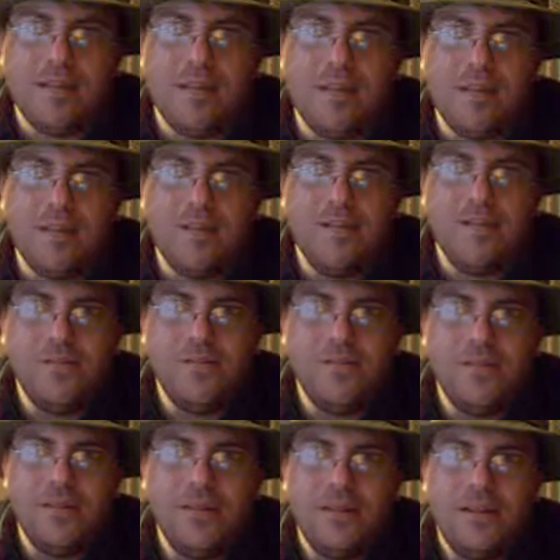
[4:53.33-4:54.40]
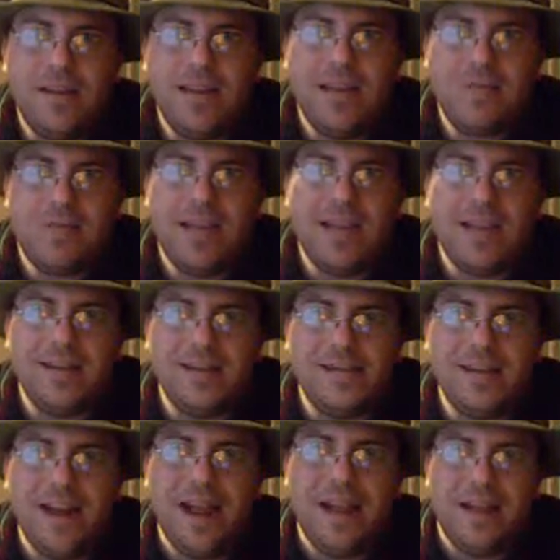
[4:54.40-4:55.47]
and I'm kicking
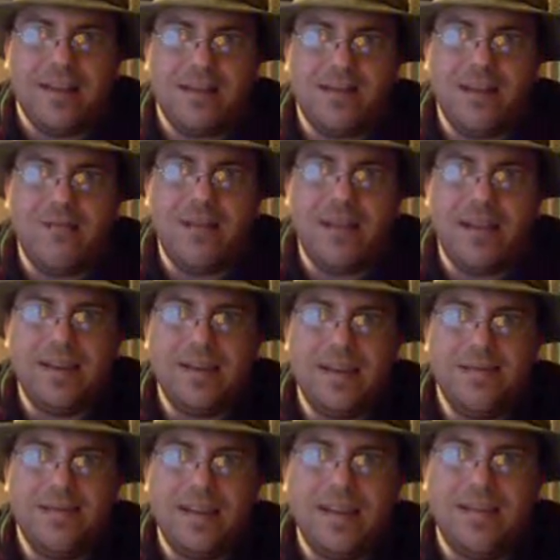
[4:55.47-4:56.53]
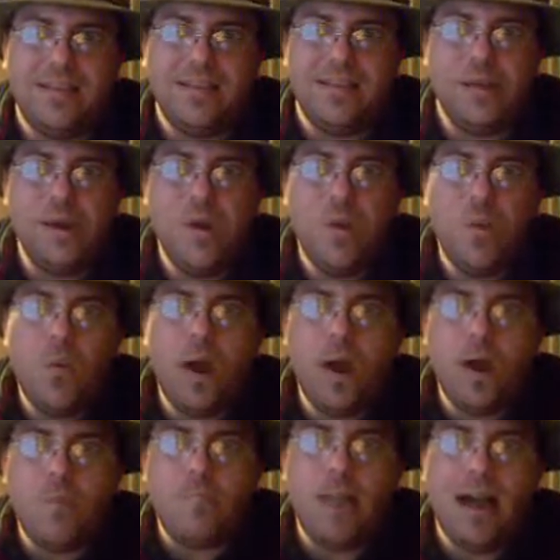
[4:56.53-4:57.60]
their ass. I'm kicking their teeth in.
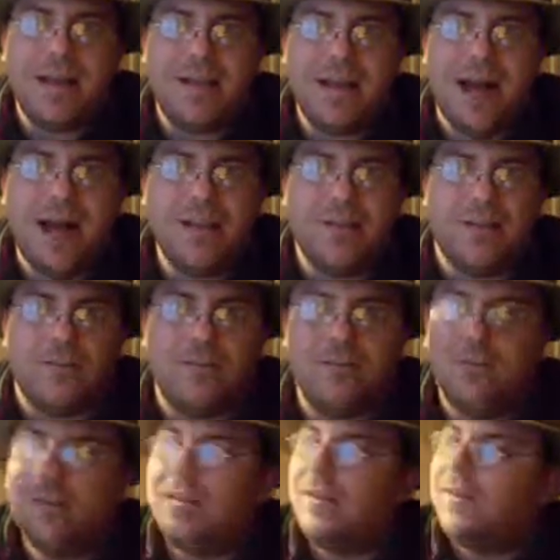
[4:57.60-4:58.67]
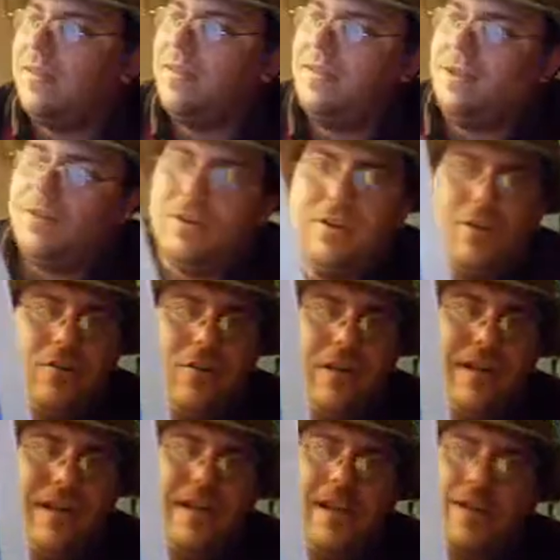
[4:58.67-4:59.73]
Where are my dollars? You're
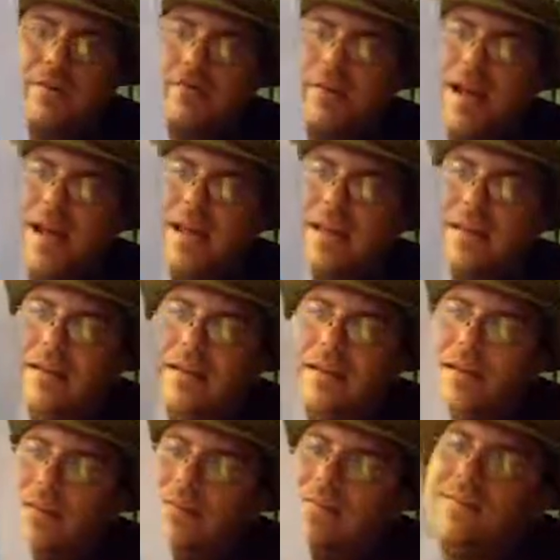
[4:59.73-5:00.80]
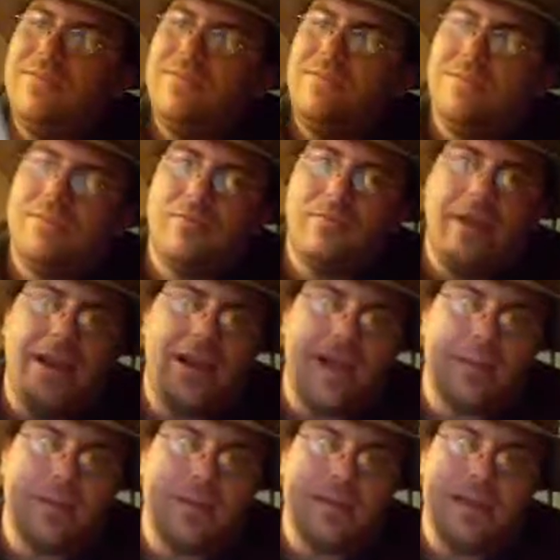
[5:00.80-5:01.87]
looking at a grant. This is a grant
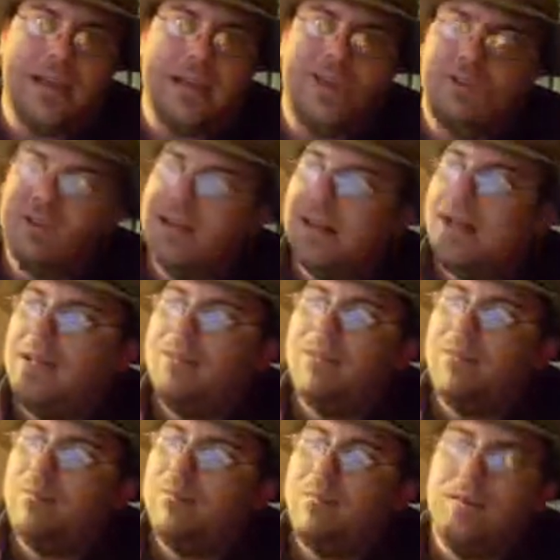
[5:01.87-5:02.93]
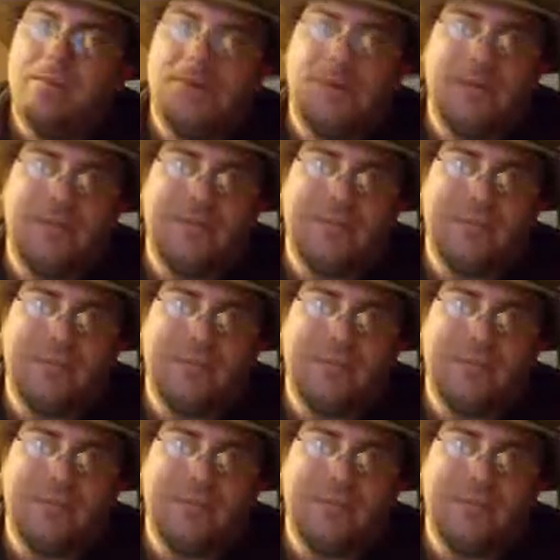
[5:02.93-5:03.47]
application that I